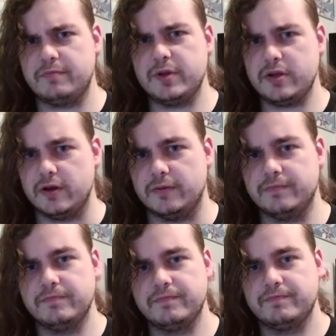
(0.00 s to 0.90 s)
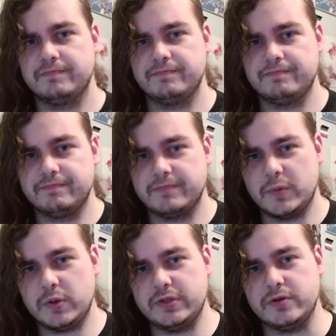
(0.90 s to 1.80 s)
but
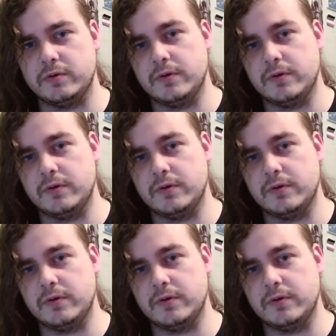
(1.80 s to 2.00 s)
will do.